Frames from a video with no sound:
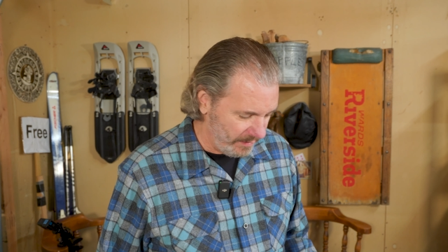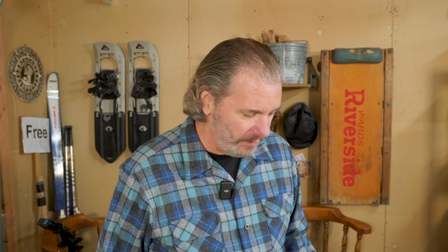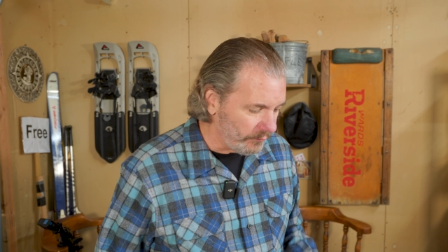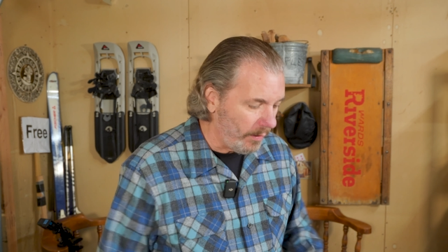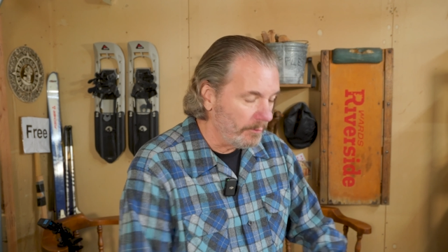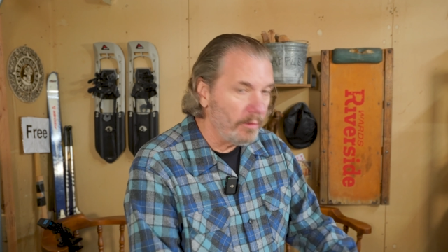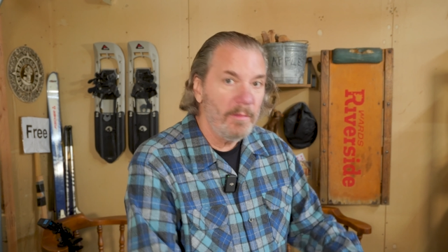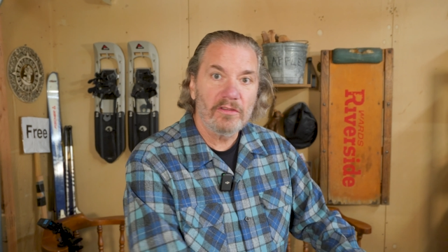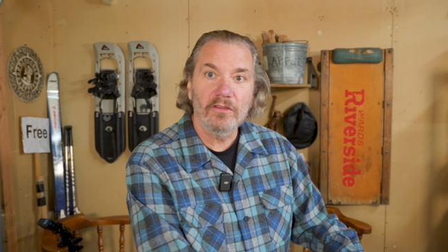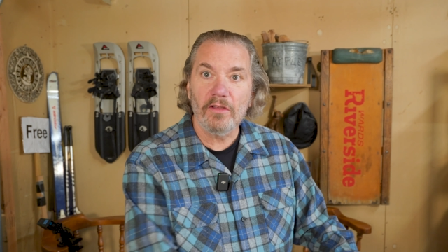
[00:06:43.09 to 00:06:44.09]
So I'm gonna
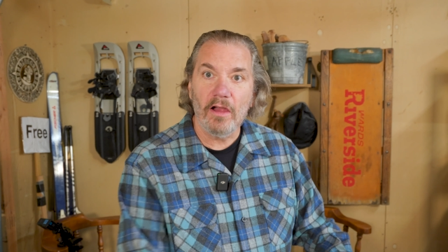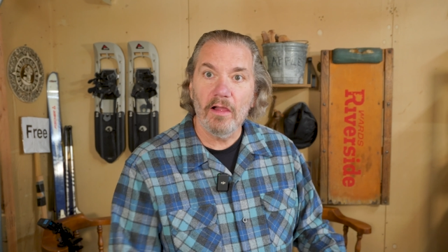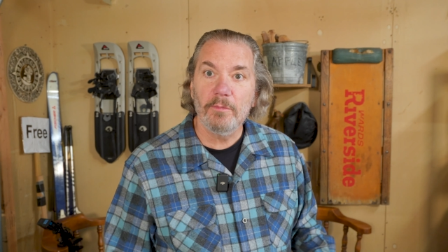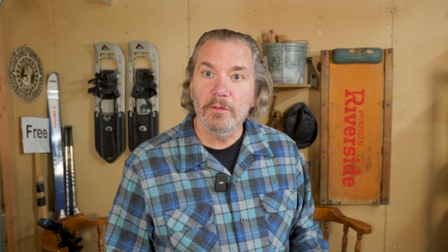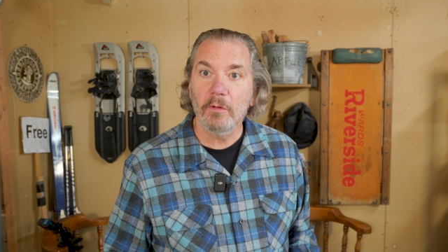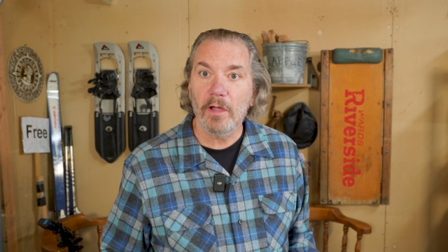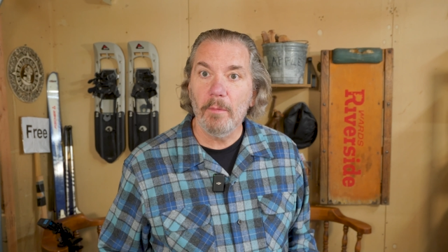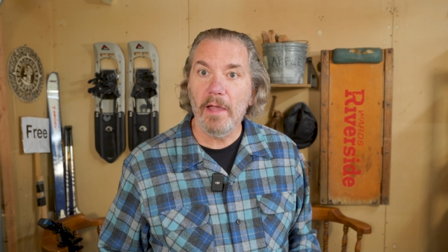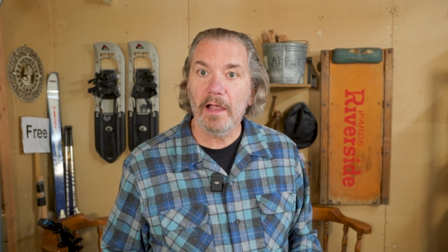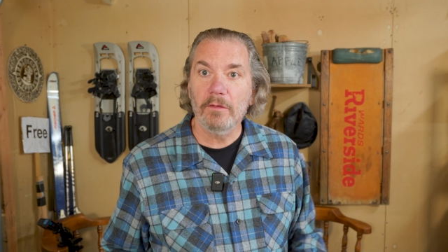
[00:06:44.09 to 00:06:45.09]
mix this all up, then we'll come
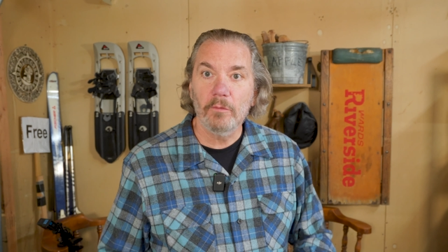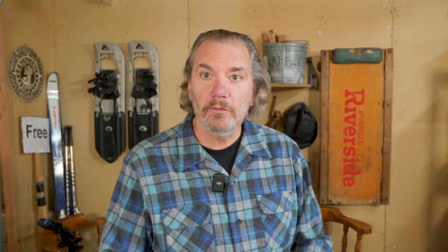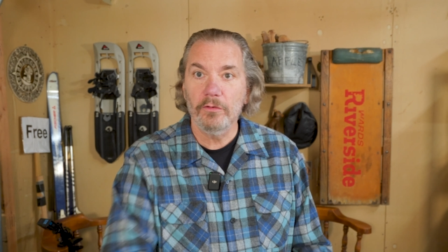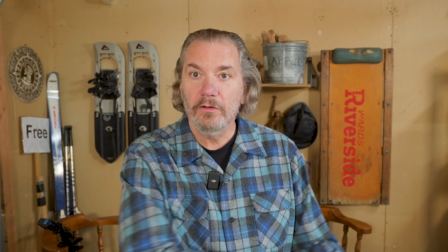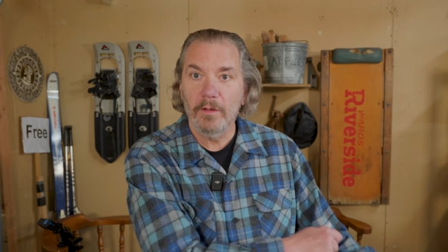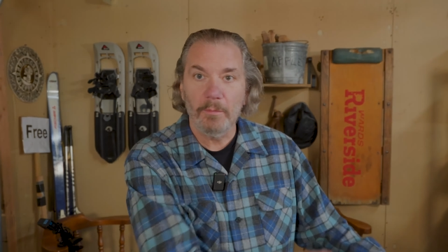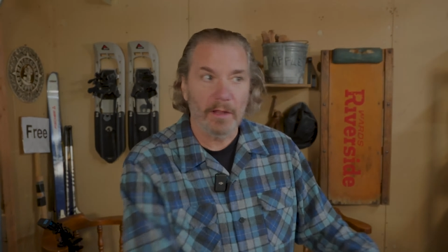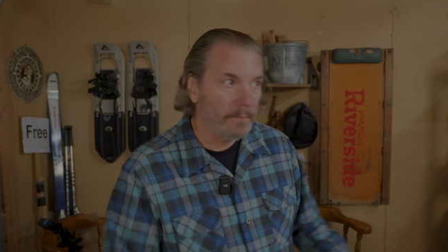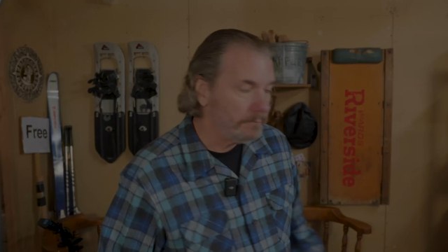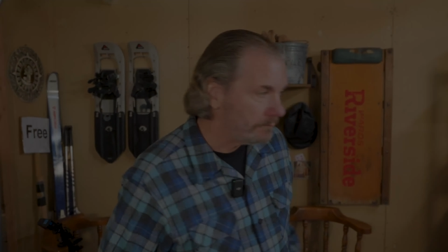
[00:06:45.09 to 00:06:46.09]
back and we'll do the dipping.